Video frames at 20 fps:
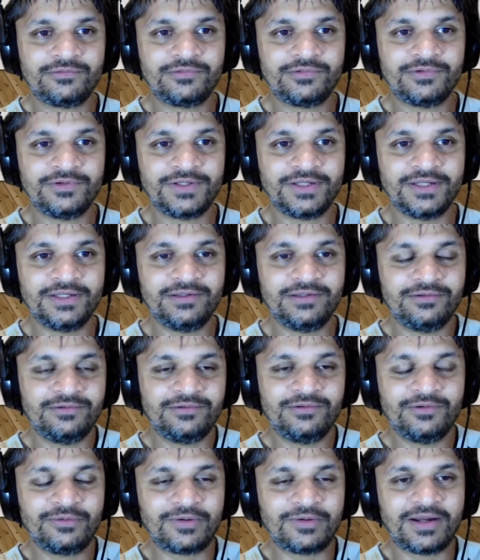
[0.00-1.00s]
Okay,
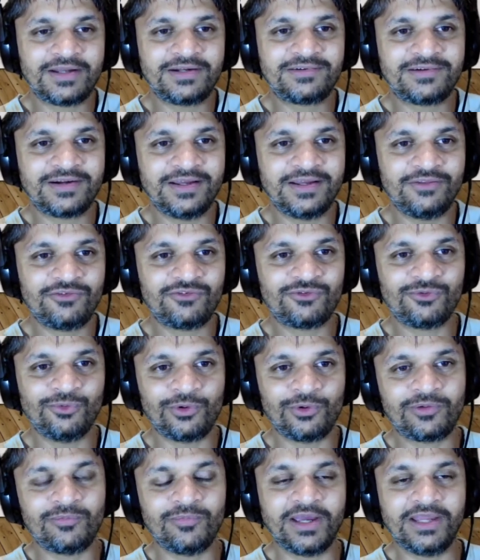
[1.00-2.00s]
you can't try and
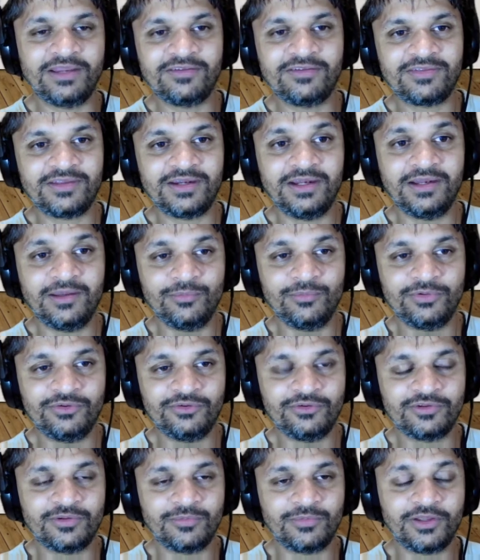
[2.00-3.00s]
sort -3 numbers
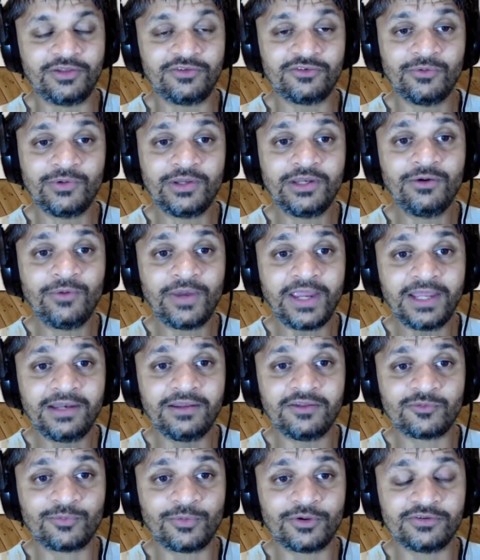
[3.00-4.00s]
or something. So we know n
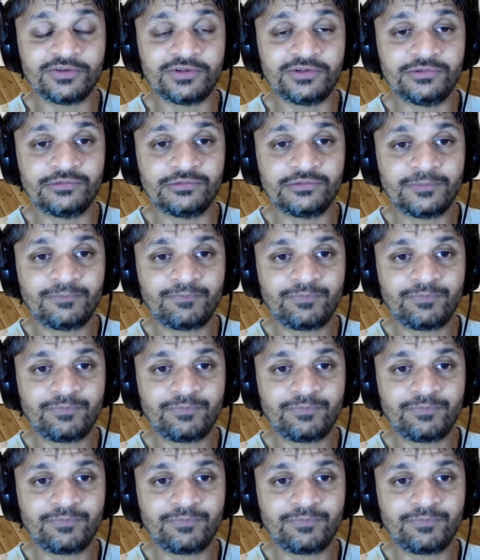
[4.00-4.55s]
is positive.